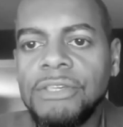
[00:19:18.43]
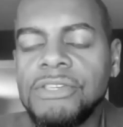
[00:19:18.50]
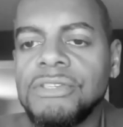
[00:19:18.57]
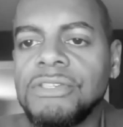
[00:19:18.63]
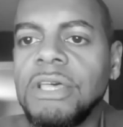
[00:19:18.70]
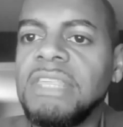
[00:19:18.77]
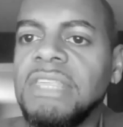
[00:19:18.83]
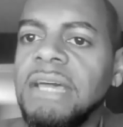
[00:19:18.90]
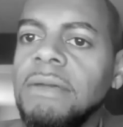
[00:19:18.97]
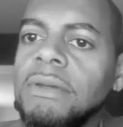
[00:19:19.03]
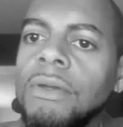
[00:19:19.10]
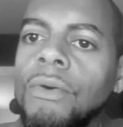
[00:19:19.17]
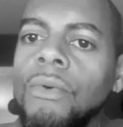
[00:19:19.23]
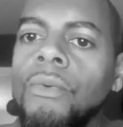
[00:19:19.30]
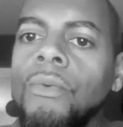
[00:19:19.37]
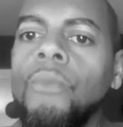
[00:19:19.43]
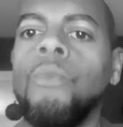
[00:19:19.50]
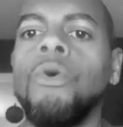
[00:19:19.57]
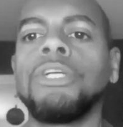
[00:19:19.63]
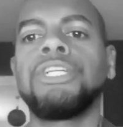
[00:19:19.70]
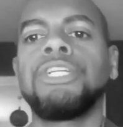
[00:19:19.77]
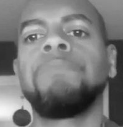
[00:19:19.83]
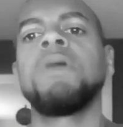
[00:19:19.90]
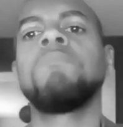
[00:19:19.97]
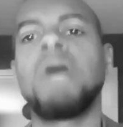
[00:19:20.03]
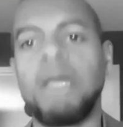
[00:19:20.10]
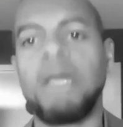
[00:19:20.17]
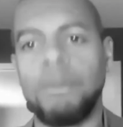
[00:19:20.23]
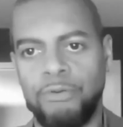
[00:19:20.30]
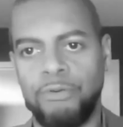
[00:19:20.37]
So then what should be
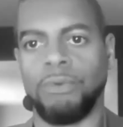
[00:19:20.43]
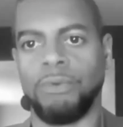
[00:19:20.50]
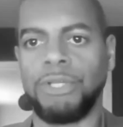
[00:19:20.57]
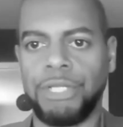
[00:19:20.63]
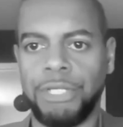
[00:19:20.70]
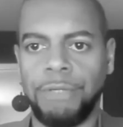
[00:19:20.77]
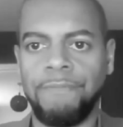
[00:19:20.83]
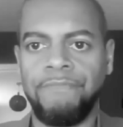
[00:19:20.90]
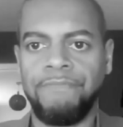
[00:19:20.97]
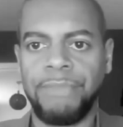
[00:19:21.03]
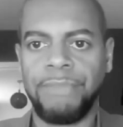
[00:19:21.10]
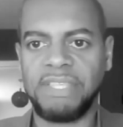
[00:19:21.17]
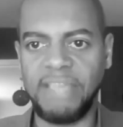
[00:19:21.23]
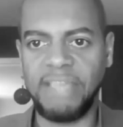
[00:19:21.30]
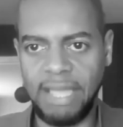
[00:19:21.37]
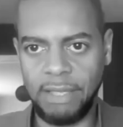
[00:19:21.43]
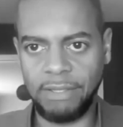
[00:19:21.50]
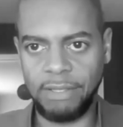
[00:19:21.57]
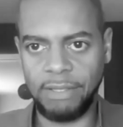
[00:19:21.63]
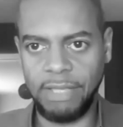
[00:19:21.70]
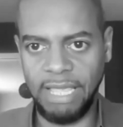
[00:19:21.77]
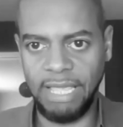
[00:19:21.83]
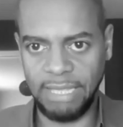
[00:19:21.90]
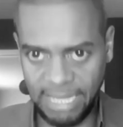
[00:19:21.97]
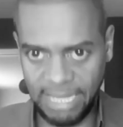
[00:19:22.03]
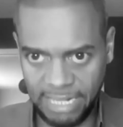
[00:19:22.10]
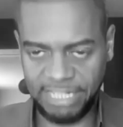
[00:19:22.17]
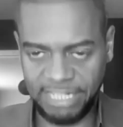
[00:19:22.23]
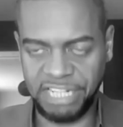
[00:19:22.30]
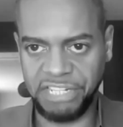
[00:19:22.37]
my approach to an
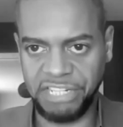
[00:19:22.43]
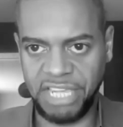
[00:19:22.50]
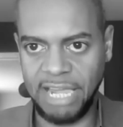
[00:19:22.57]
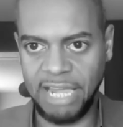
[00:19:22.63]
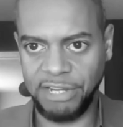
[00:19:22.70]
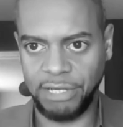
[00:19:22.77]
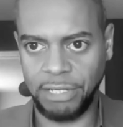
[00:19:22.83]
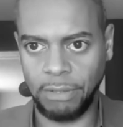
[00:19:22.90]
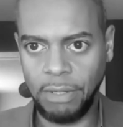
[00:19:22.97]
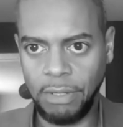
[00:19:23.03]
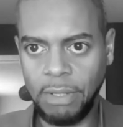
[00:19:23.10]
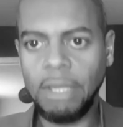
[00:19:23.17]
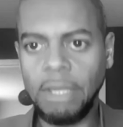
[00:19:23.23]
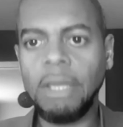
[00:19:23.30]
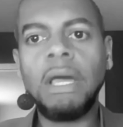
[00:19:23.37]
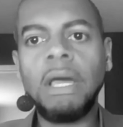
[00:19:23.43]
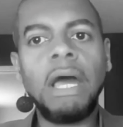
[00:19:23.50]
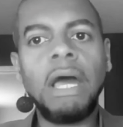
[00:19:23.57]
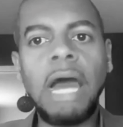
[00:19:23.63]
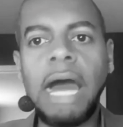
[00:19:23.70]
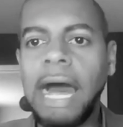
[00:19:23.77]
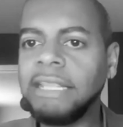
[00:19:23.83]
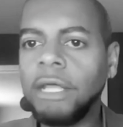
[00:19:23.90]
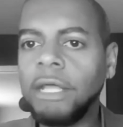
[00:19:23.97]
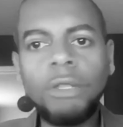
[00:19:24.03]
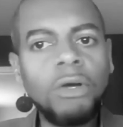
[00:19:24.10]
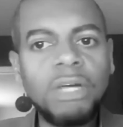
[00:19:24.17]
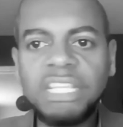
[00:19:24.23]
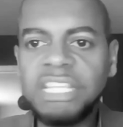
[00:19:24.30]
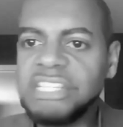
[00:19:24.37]
English education? I no
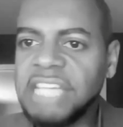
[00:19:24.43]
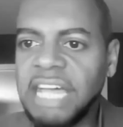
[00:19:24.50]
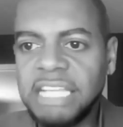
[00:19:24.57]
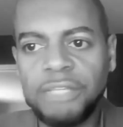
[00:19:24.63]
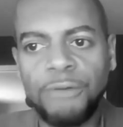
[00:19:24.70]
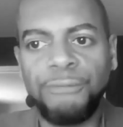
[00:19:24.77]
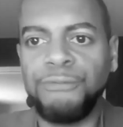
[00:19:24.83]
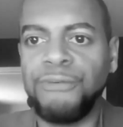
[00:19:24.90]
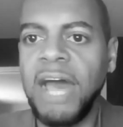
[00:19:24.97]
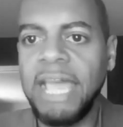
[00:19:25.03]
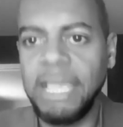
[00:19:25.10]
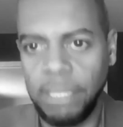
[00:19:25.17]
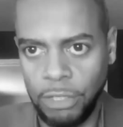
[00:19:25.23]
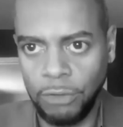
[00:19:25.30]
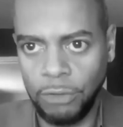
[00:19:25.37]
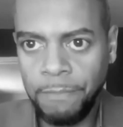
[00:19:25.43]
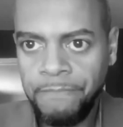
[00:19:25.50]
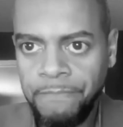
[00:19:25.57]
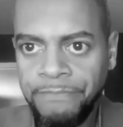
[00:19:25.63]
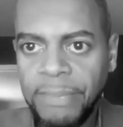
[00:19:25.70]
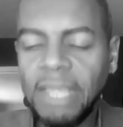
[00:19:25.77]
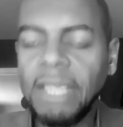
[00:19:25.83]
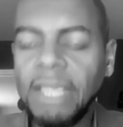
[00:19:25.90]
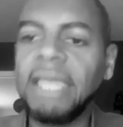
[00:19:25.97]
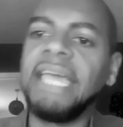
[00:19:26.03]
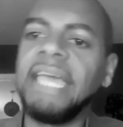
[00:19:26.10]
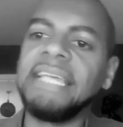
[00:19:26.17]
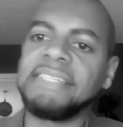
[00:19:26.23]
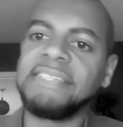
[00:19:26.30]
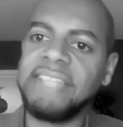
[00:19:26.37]
longer desire to fight you.
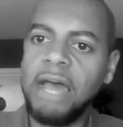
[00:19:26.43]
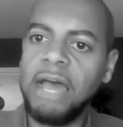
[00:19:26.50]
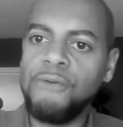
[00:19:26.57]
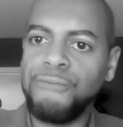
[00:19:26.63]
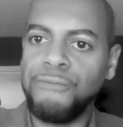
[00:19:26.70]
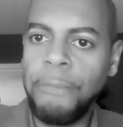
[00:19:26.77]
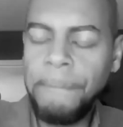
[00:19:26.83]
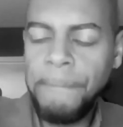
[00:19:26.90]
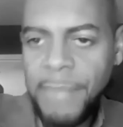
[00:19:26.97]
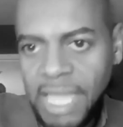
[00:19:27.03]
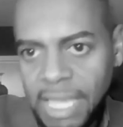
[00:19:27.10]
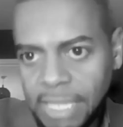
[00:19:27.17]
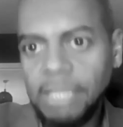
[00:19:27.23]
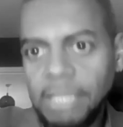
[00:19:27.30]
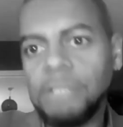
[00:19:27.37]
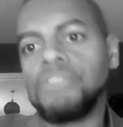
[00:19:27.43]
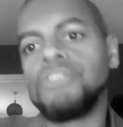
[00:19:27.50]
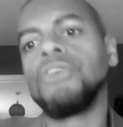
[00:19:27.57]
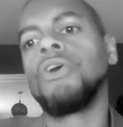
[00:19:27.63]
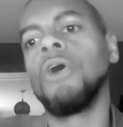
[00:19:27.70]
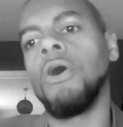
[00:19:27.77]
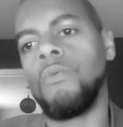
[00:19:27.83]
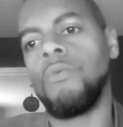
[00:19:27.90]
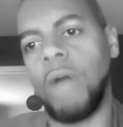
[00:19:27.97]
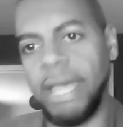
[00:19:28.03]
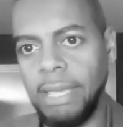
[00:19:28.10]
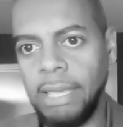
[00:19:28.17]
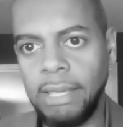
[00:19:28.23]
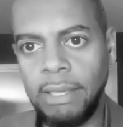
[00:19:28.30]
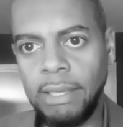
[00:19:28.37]
It's now for me to go
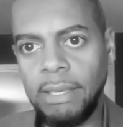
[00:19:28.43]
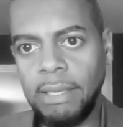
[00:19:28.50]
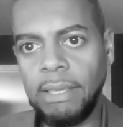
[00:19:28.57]
away,